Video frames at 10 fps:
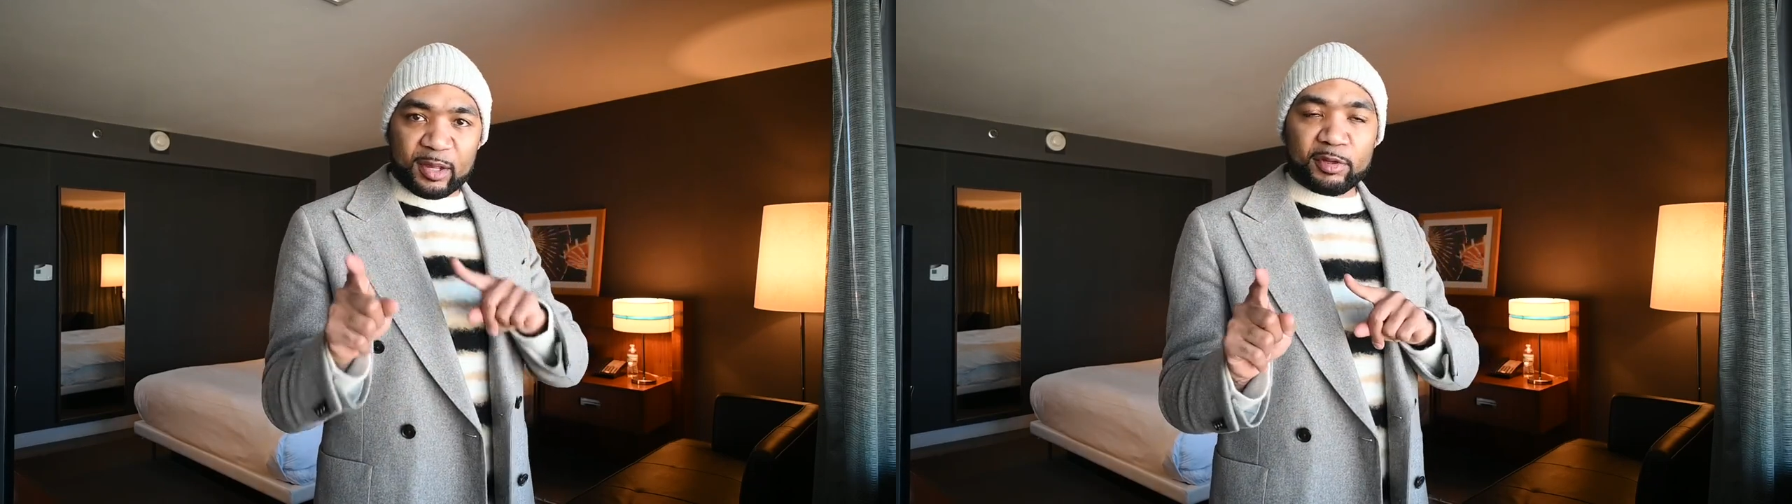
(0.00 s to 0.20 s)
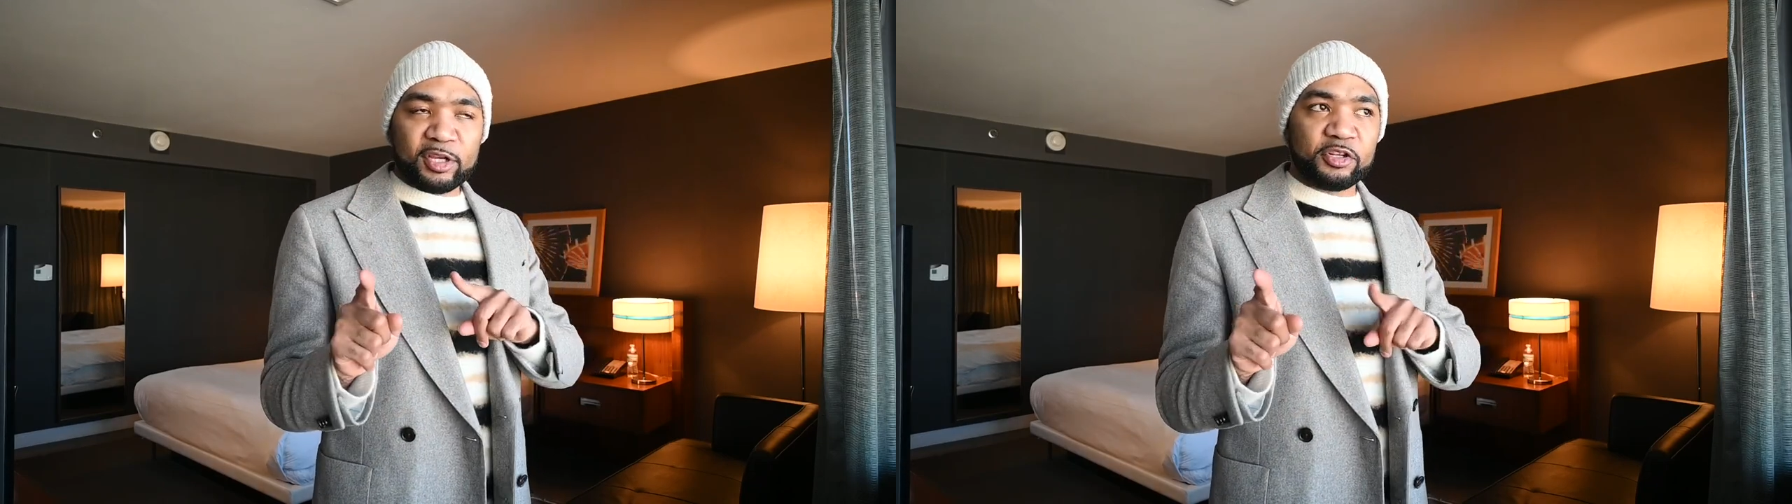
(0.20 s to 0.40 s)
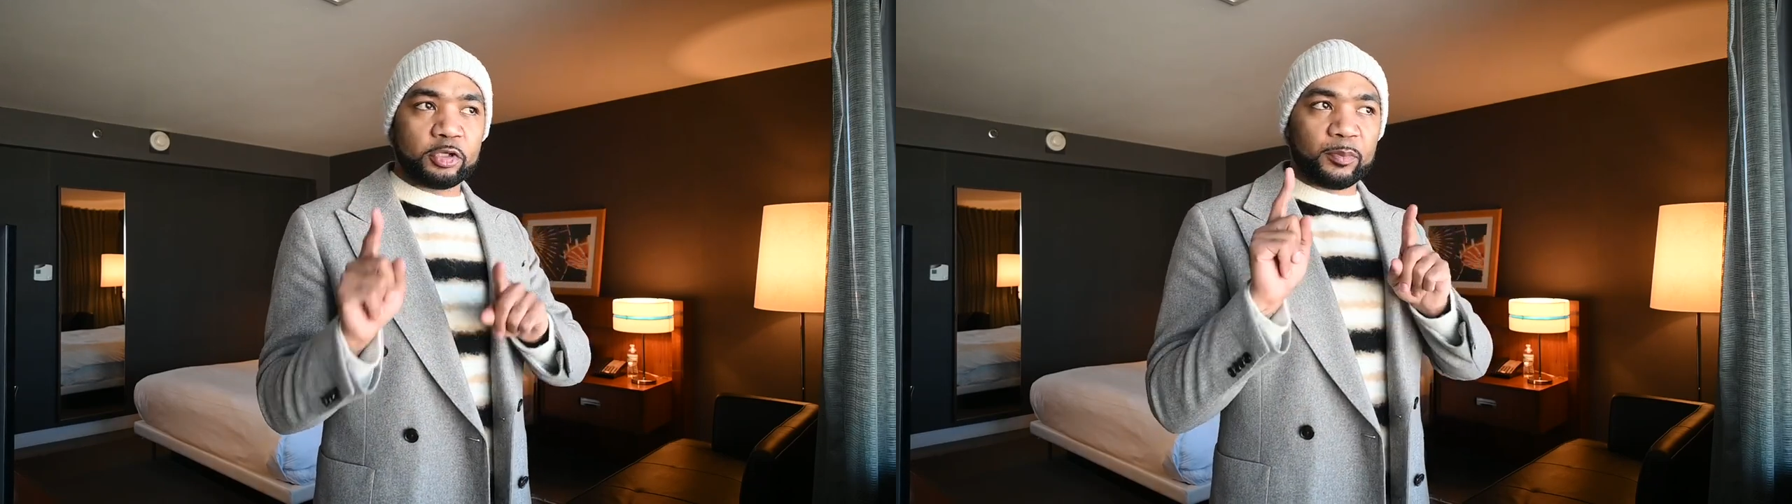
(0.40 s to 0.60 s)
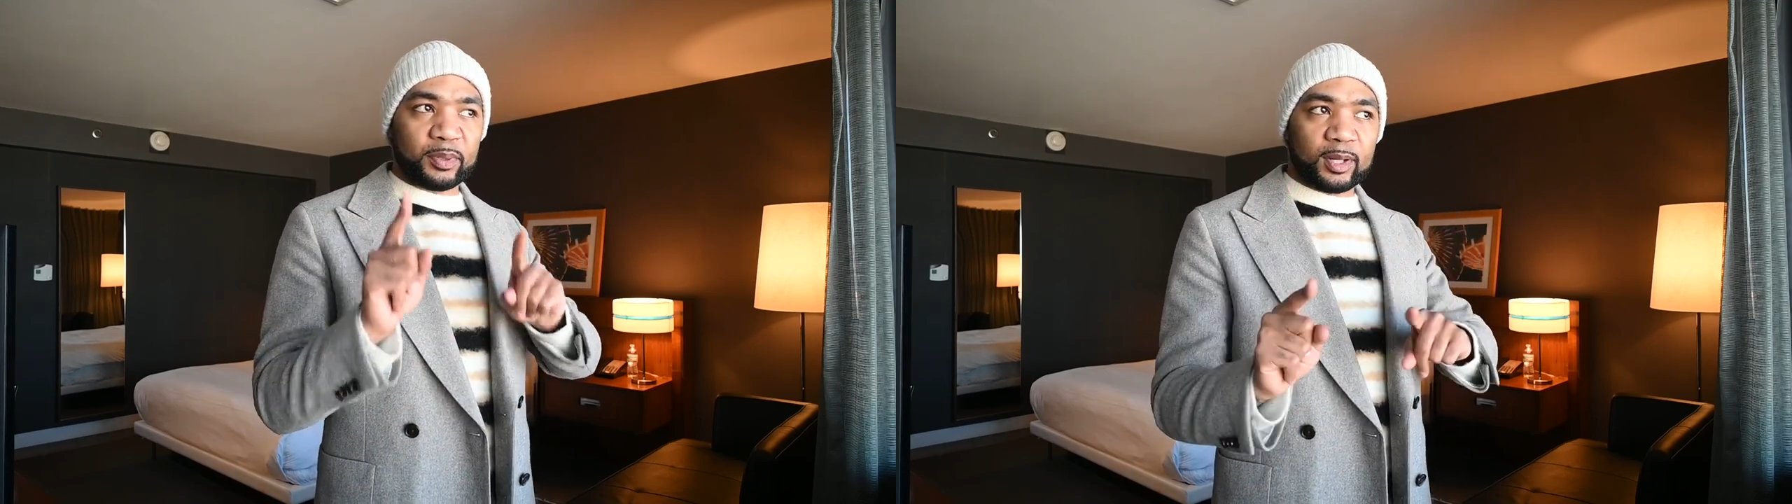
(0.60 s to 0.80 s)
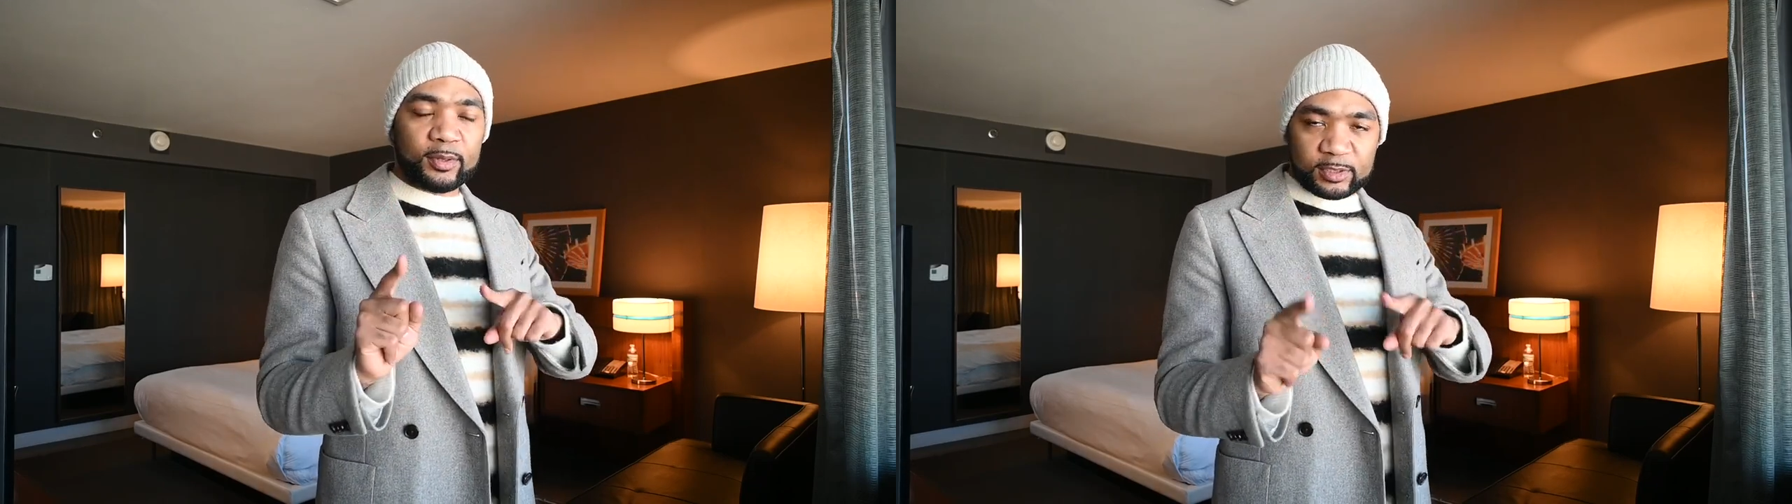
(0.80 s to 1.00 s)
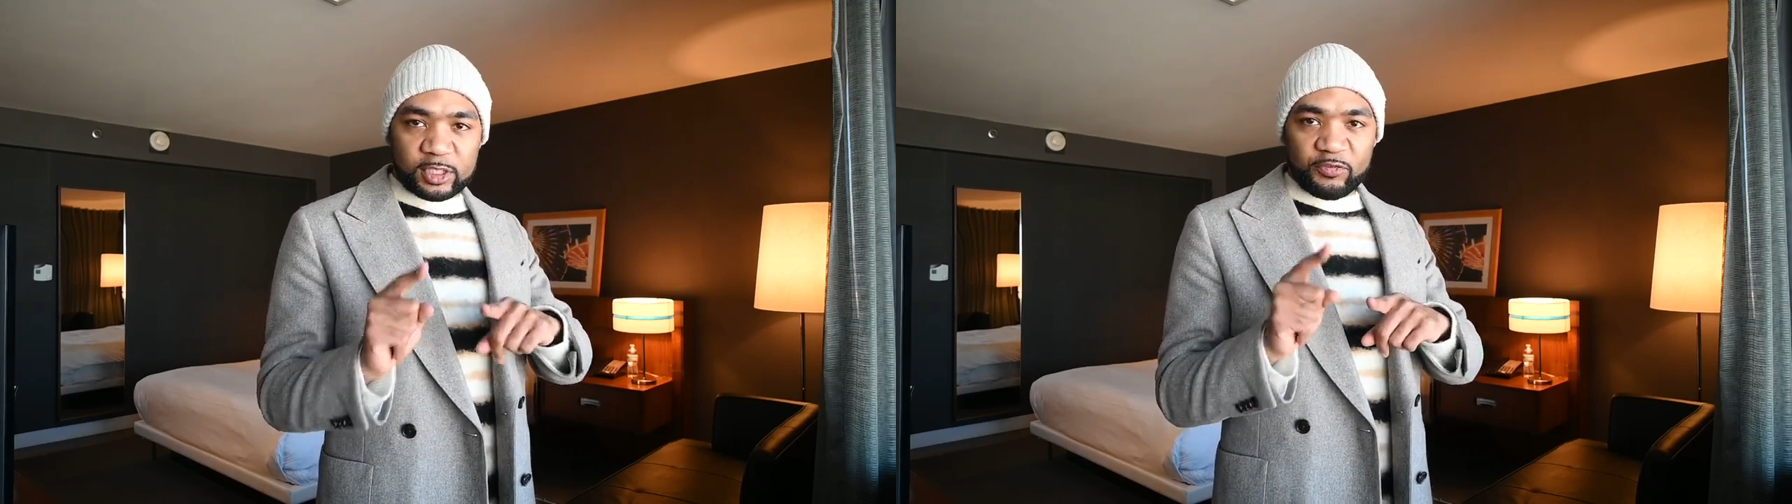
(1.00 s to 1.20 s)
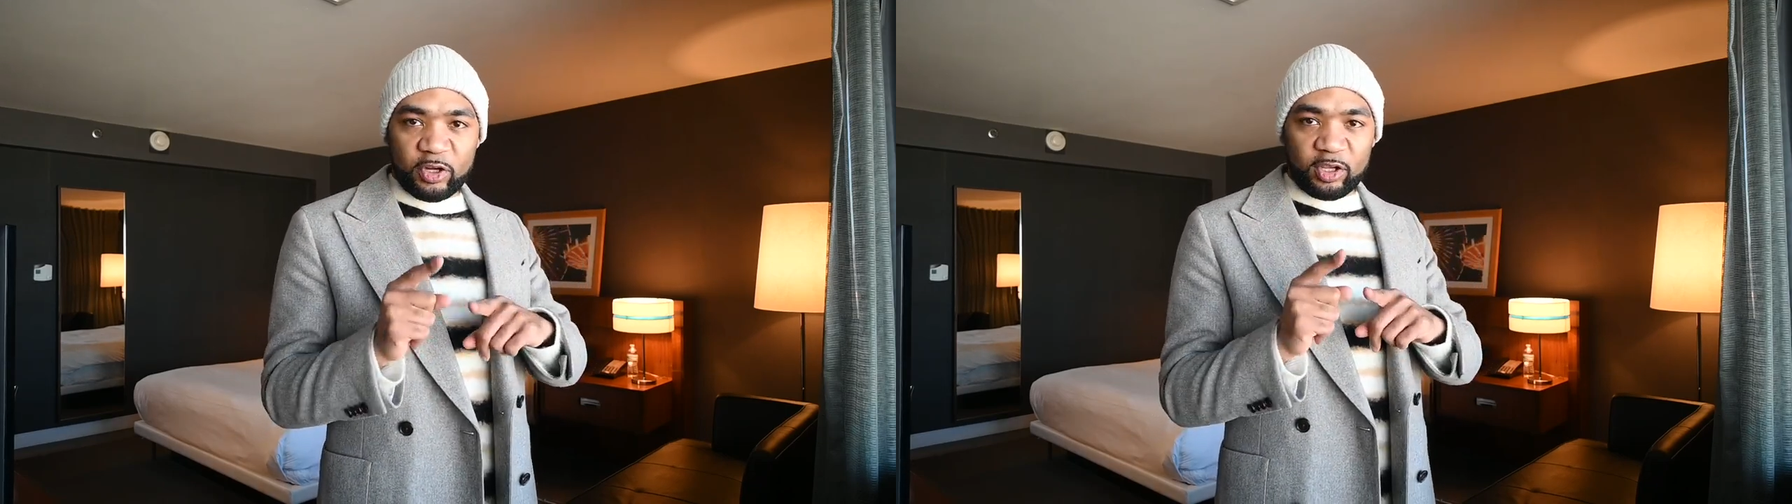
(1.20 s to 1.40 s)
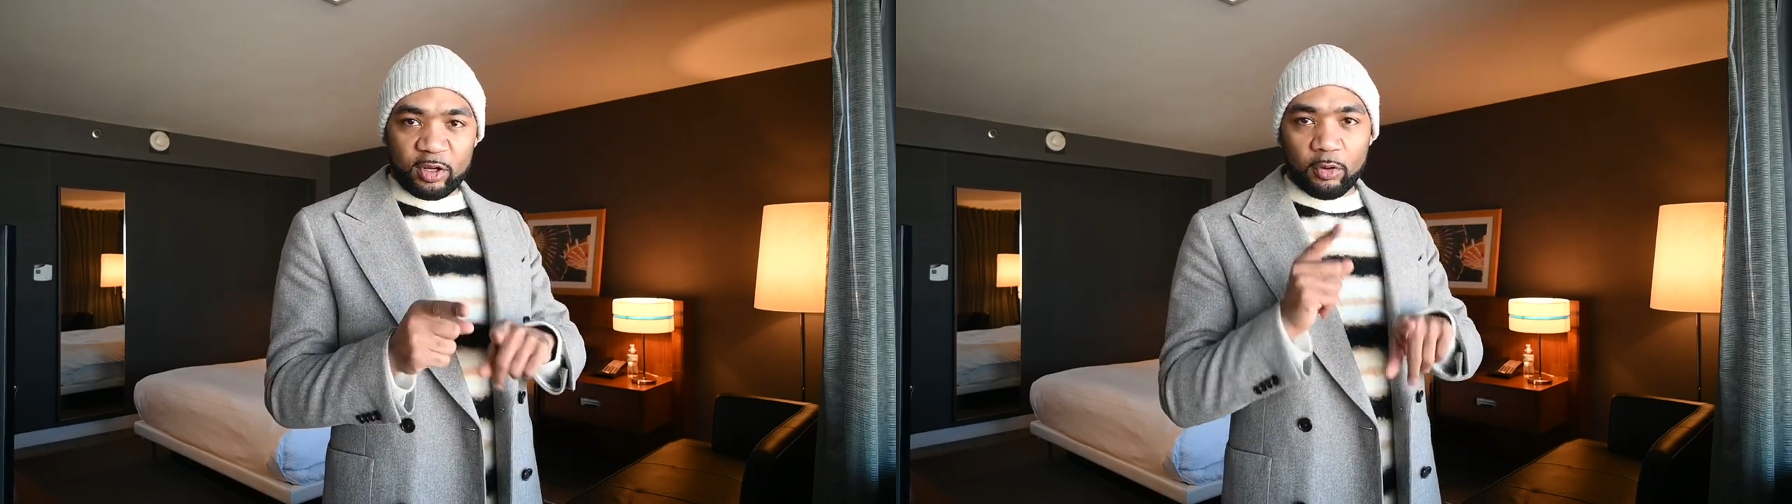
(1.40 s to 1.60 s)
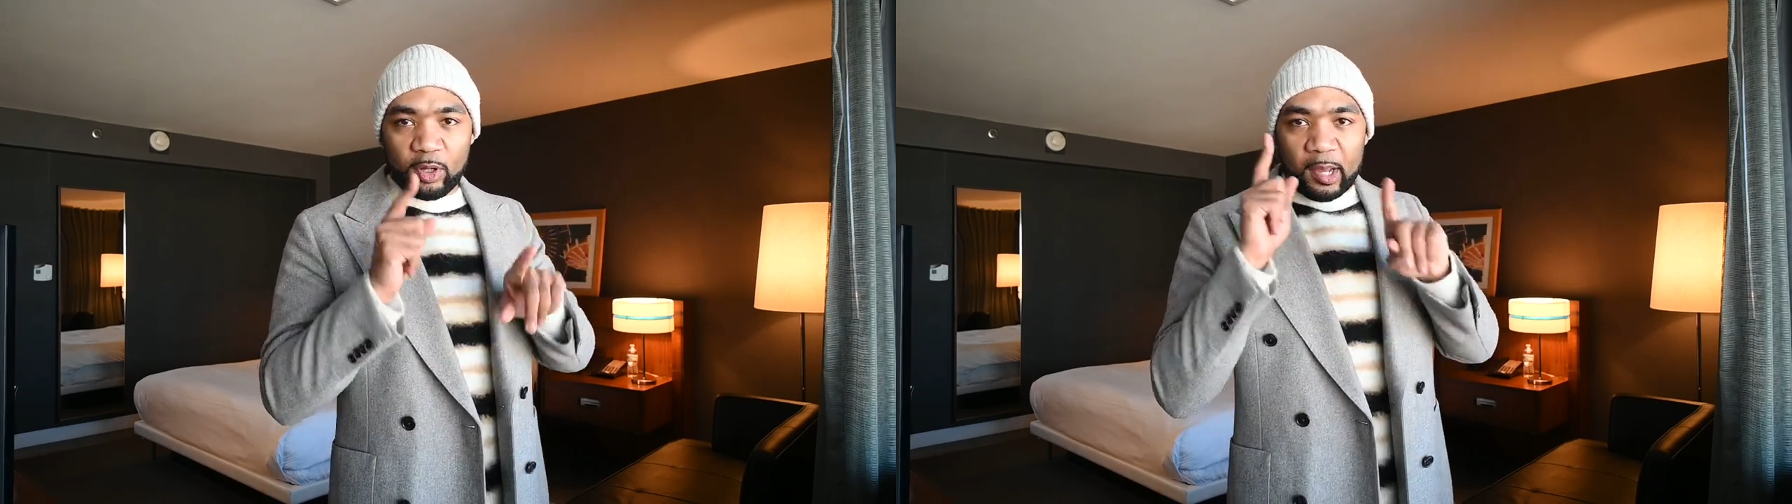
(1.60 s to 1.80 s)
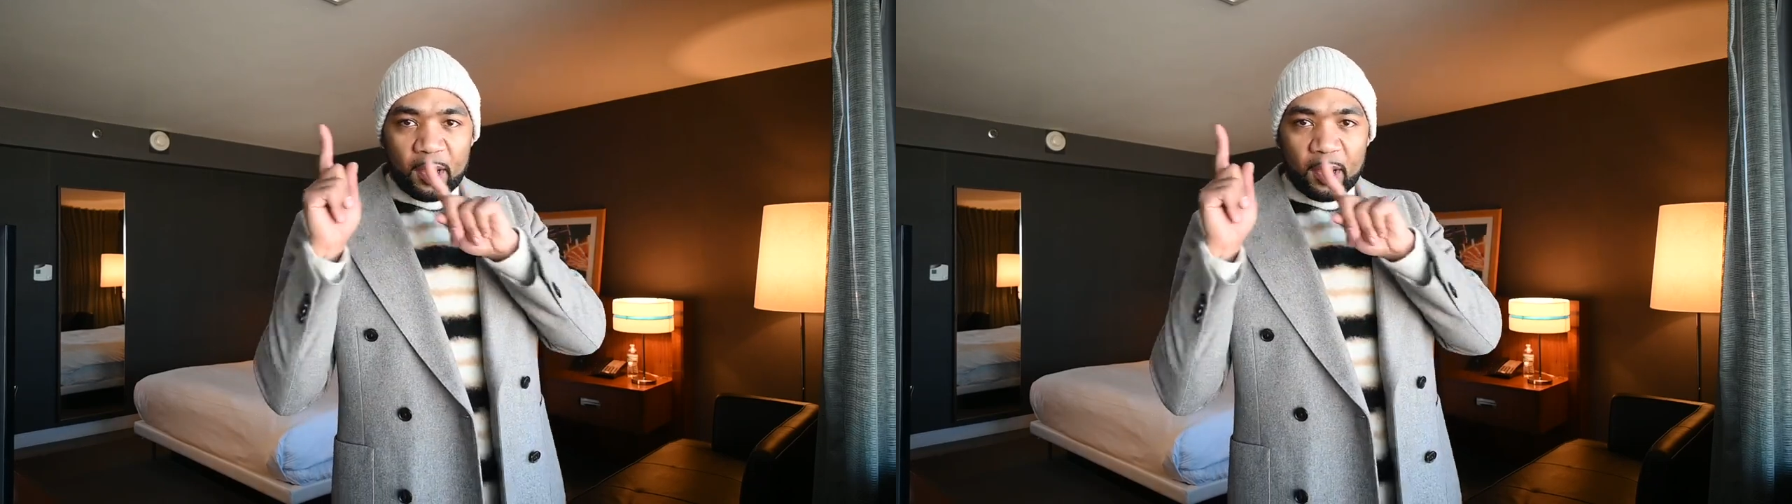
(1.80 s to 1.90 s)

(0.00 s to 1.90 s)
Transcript: I'm gonna need you to pause this video,